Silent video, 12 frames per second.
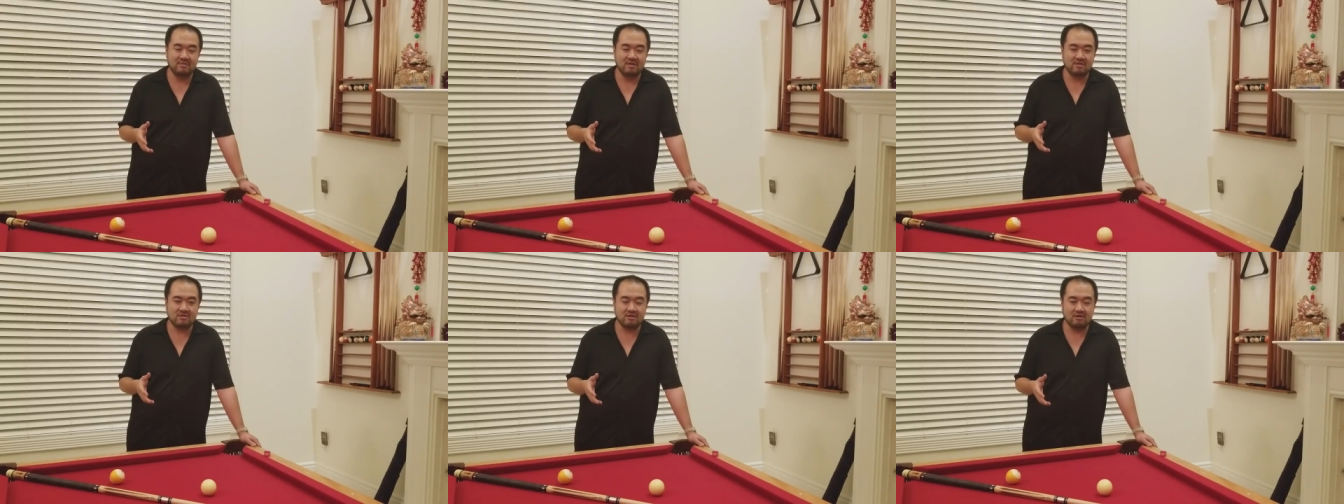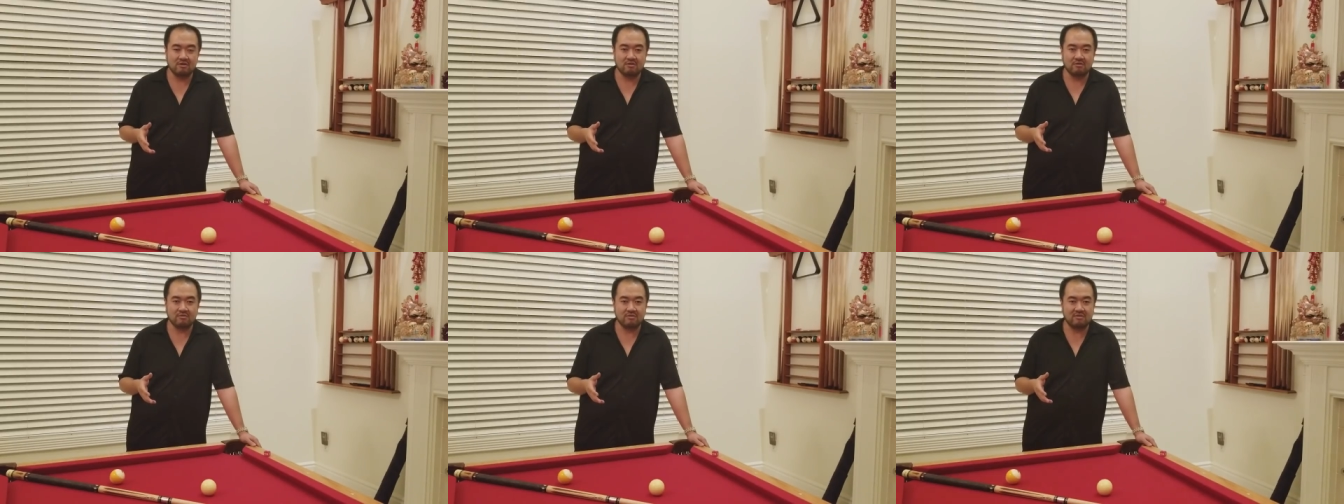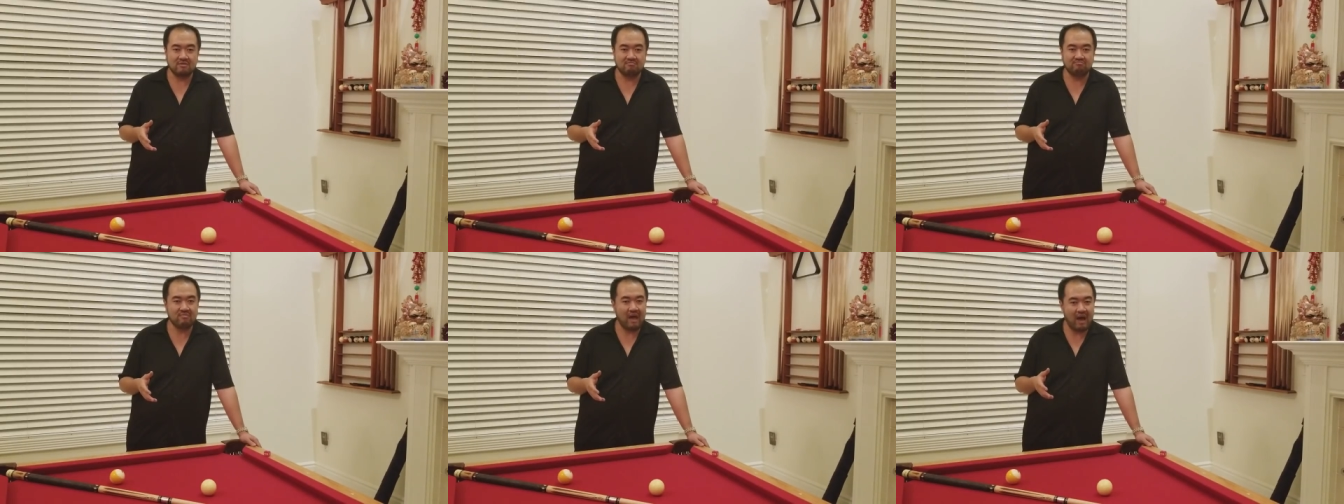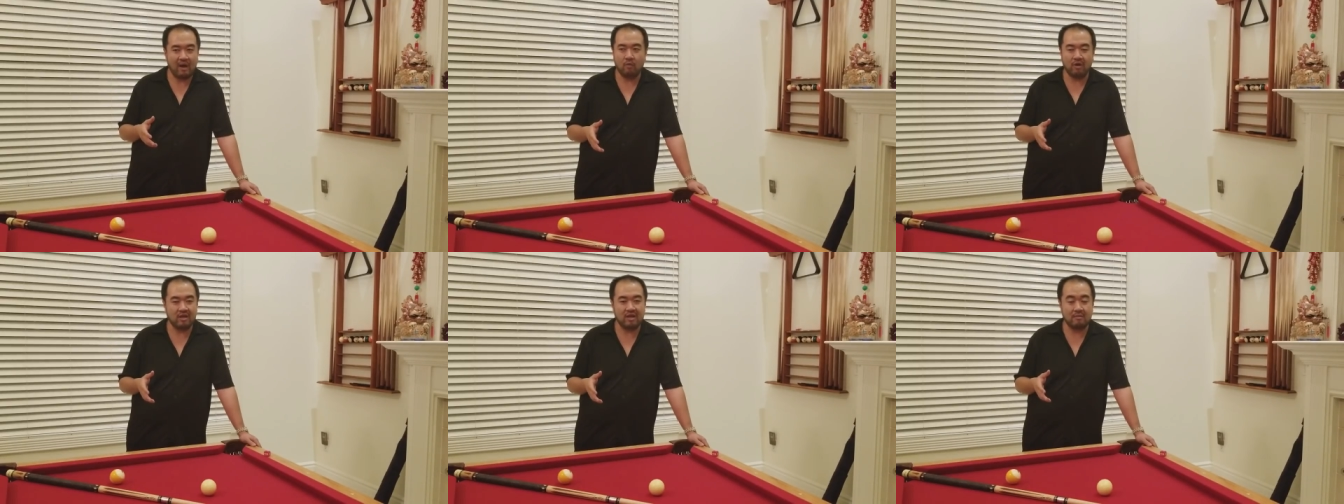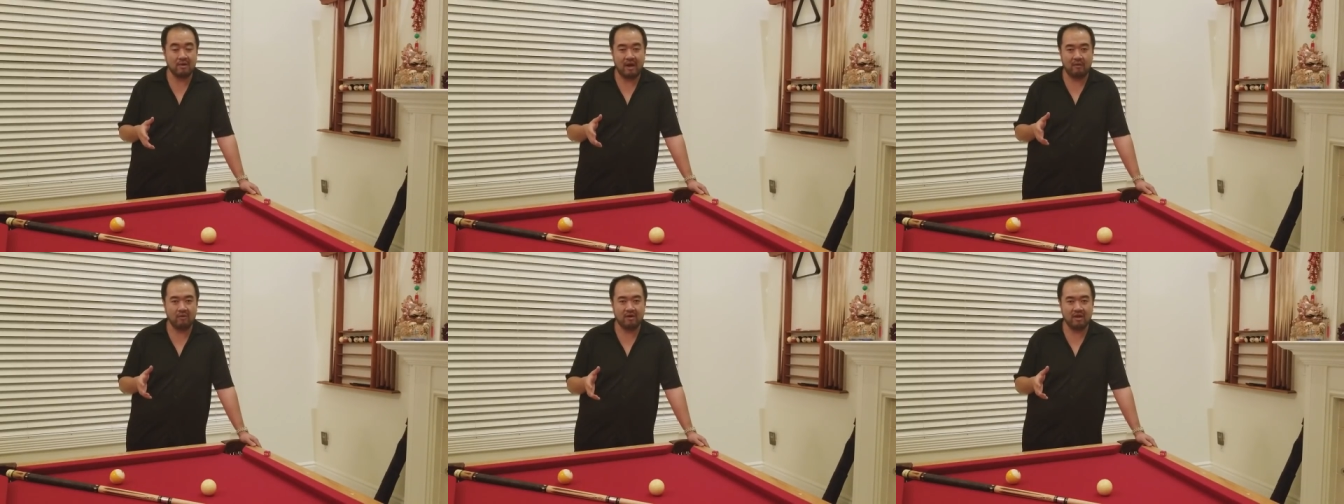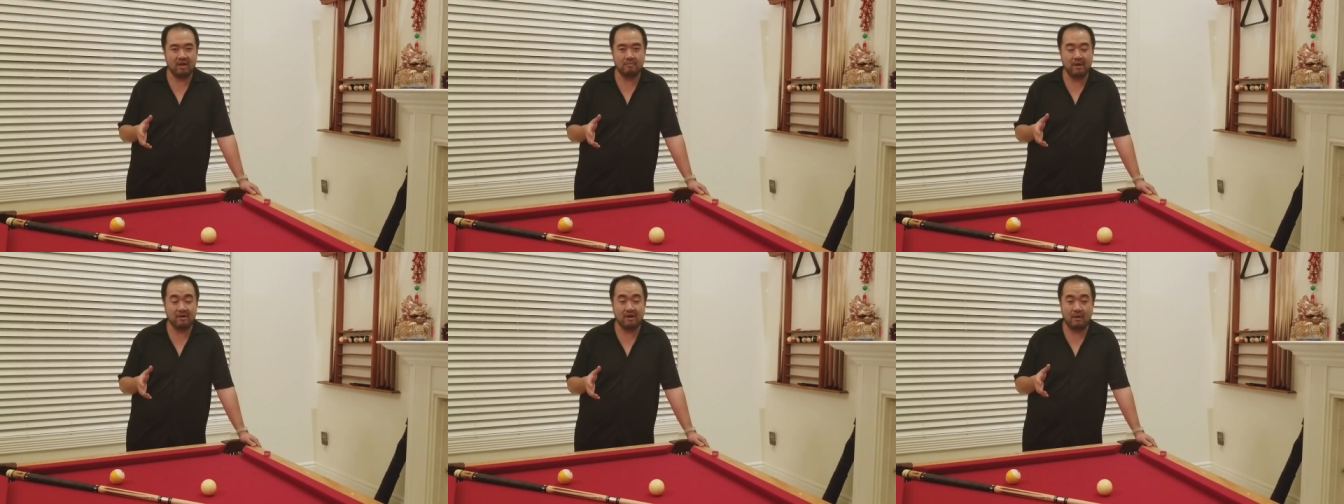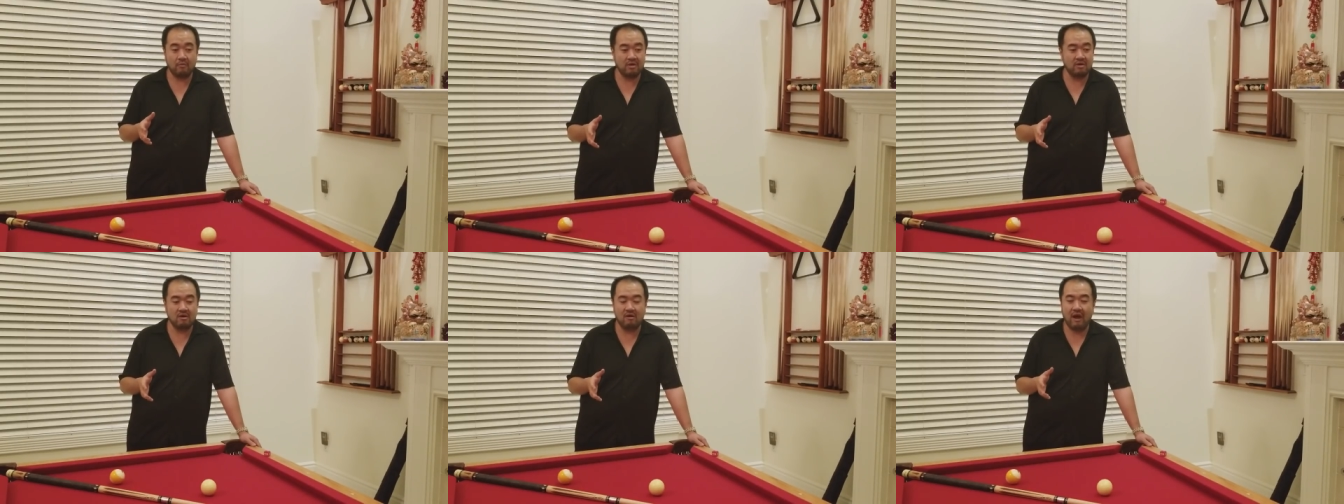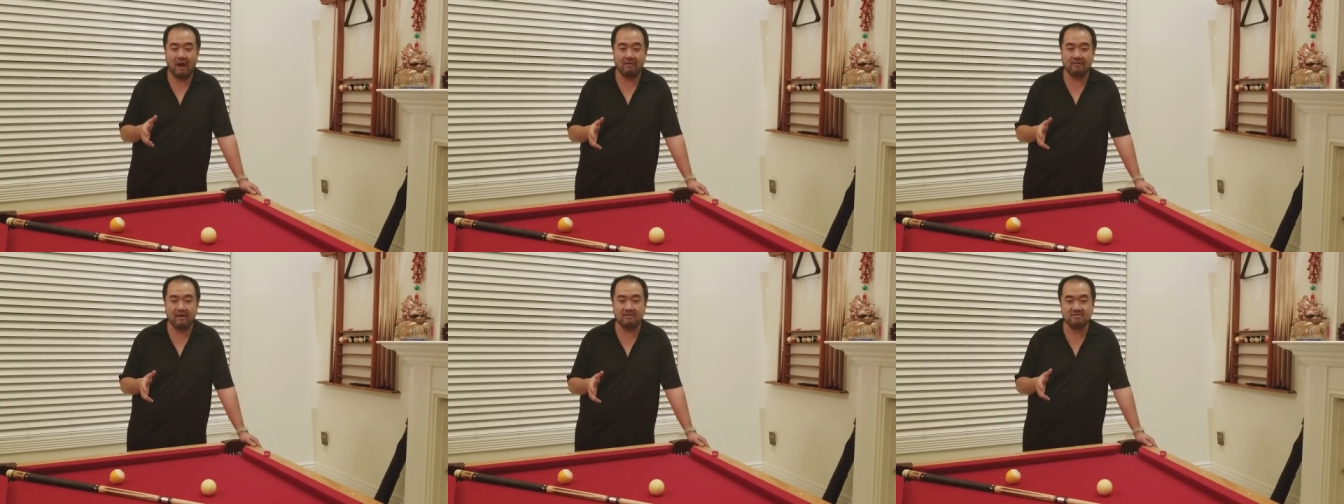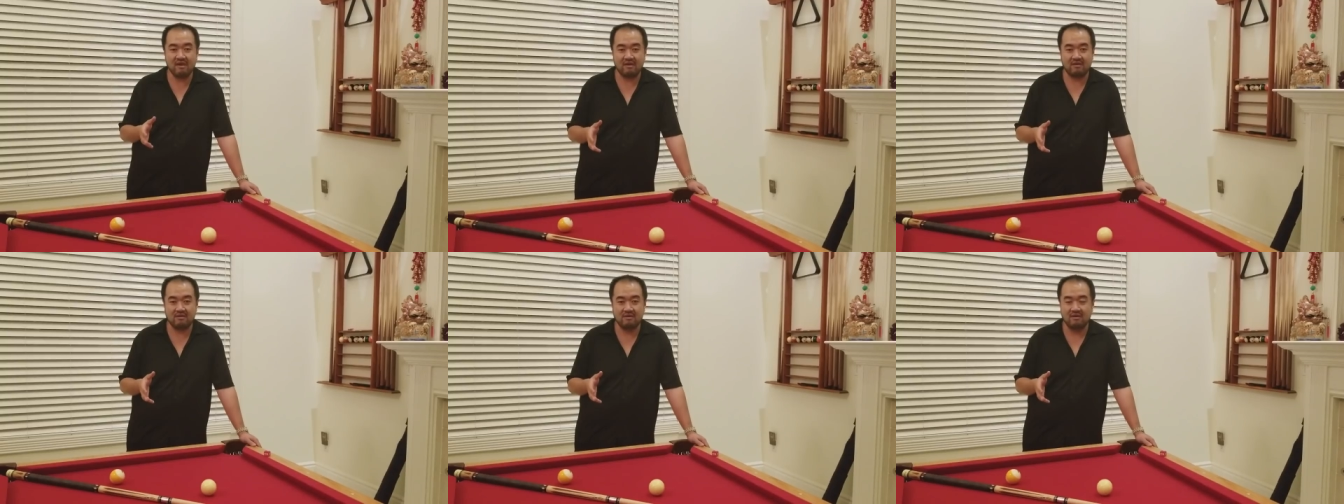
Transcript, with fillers: So I want to get better. I want to know how they think.